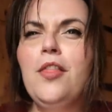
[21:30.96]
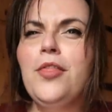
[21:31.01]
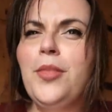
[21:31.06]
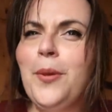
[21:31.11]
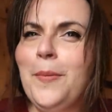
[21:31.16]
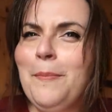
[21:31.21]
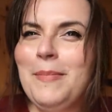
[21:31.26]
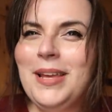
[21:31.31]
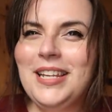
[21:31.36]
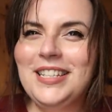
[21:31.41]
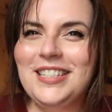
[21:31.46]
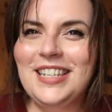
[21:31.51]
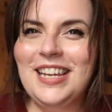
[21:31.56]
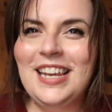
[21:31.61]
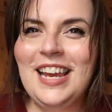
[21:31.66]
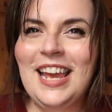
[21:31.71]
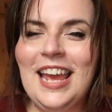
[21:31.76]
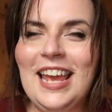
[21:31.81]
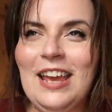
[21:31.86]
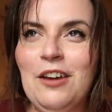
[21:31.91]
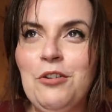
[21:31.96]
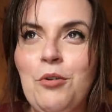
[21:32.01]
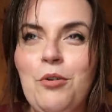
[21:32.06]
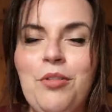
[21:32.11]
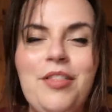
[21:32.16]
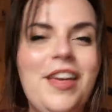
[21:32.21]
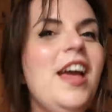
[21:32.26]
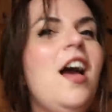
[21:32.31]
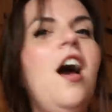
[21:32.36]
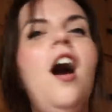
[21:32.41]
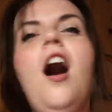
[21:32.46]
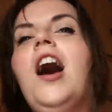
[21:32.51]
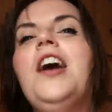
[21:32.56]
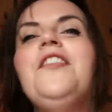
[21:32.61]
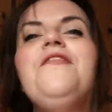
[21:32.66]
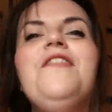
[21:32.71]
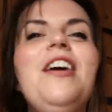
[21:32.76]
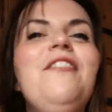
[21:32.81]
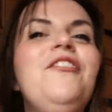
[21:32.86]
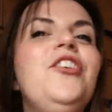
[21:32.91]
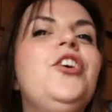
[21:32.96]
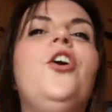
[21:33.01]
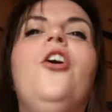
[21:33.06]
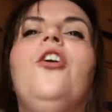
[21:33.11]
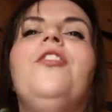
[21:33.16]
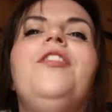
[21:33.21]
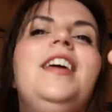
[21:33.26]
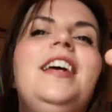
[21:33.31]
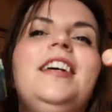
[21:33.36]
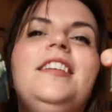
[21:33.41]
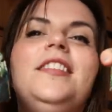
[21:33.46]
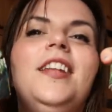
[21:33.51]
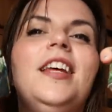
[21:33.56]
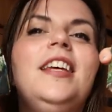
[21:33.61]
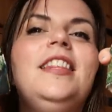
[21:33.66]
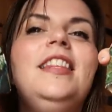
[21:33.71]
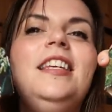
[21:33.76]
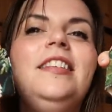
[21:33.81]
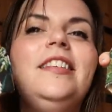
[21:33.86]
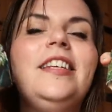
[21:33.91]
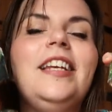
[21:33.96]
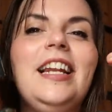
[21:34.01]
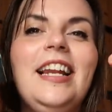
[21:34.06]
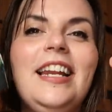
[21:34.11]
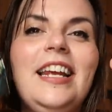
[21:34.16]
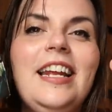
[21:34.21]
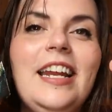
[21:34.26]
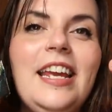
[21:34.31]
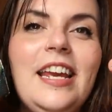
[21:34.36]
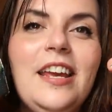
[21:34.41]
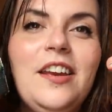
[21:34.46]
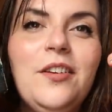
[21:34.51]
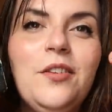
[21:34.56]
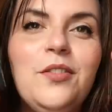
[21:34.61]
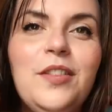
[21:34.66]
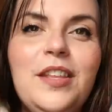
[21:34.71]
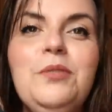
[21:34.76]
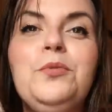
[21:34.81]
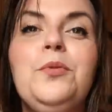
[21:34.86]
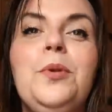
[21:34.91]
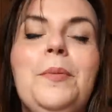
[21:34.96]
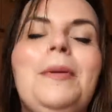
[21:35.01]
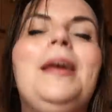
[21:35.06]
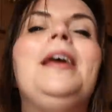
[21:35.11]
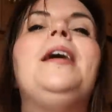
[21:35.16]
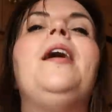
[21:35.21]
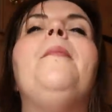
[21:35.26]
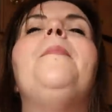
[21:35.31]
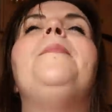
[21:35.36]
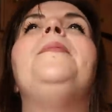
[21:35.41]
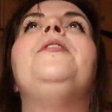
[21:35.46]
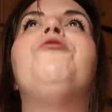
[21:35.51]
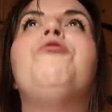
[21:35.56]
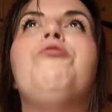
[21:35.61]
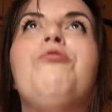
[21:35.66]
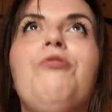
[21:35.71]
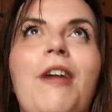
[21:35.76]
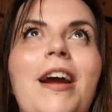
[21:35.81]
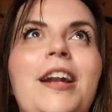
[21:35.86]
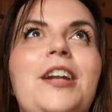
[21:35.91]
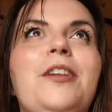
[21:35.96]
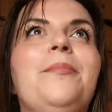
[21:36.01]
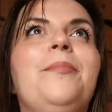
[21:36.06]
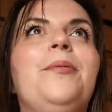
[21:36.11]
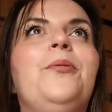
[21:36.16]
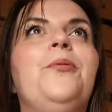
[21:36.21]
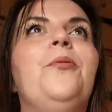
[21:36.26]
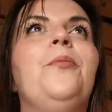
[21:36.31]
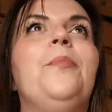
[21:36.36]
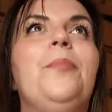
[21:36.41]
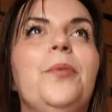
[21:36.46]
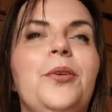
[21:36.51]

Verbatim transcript: the missing heel thing. I've never got this. Like, these are clearly, these would be incredible